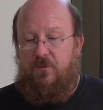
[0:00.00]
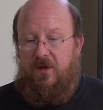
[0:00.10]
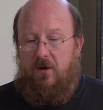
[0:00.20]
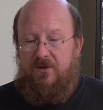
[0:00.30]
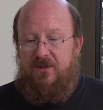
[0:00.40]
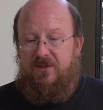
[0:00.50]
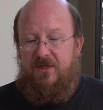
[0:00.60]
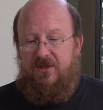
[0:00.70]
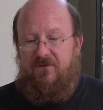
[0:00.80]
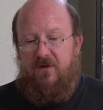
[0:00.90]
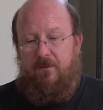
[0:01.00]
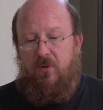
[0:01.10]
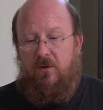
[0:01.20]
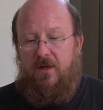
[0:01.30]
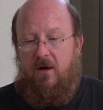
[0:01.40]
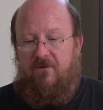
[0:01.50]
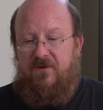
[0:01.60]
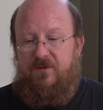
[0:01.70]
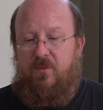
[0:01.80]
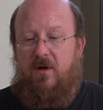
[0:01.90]
we are successfully pulling off
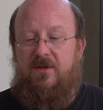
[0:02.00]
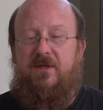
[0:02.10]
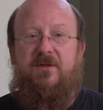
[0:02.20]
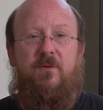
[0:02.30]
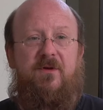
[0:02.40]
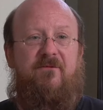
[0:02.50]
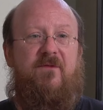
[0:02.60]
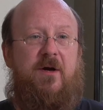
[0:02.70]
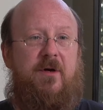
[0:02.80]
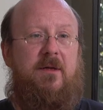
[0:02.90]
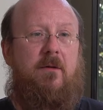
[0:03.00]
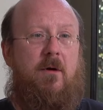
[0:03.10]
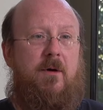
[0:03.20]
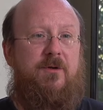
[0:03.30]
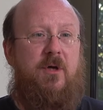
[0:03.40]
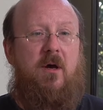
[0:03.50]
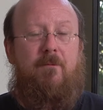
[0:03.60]
this process with a very large